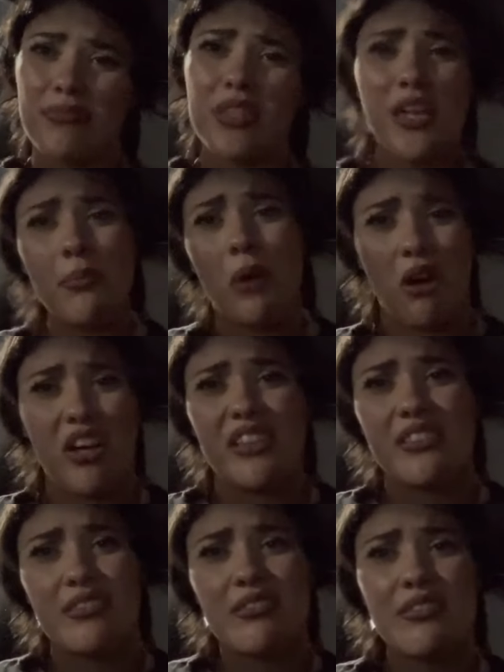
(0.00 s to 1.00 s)
Come
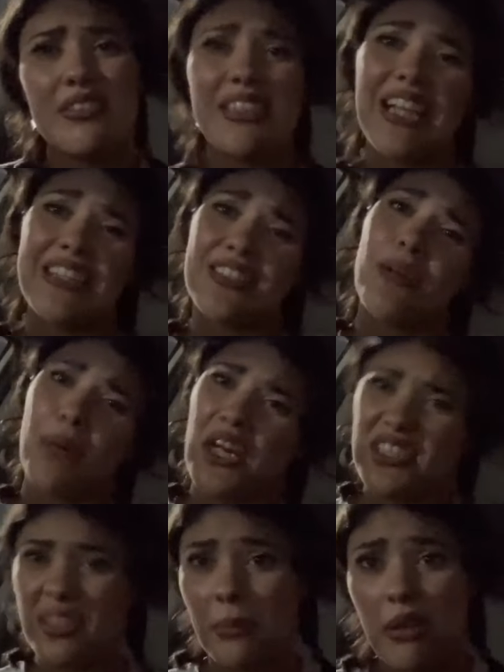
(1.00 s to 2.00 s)
on, that's not
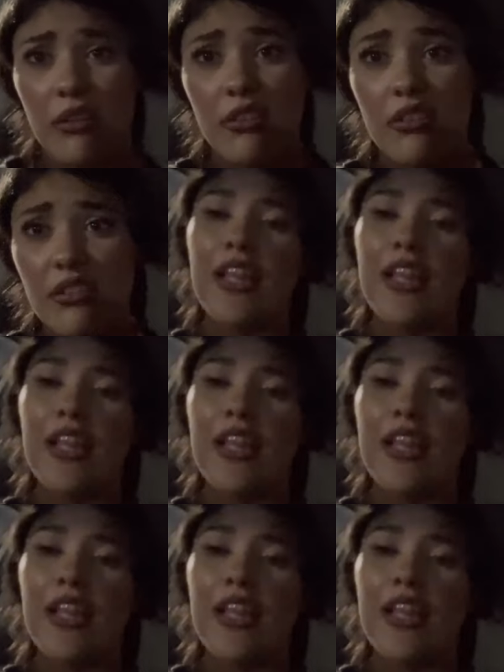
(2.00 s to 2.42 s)
possible.